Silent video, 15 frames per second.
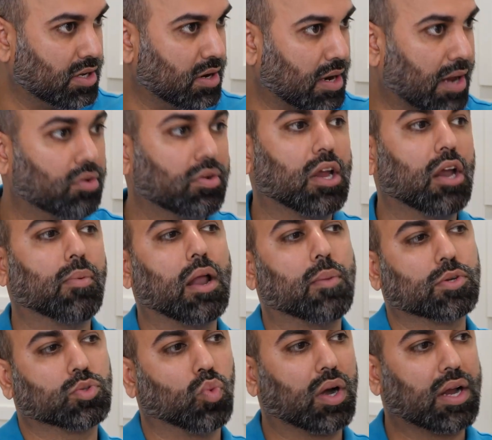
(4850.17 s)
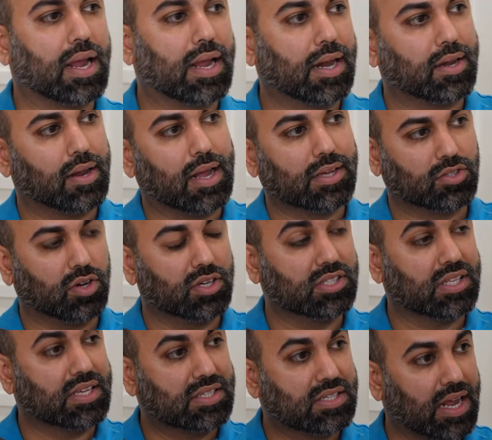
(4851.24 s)
I don't care about how much work I get done as long as they
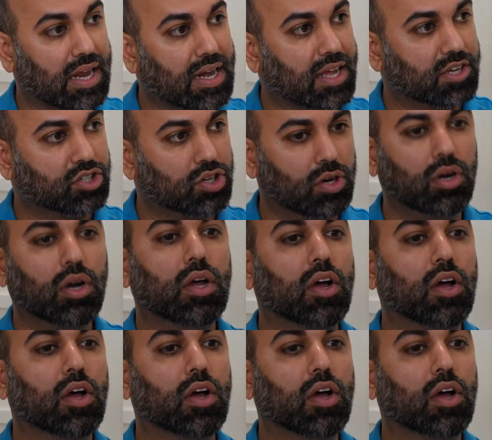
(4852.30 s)
stay next year.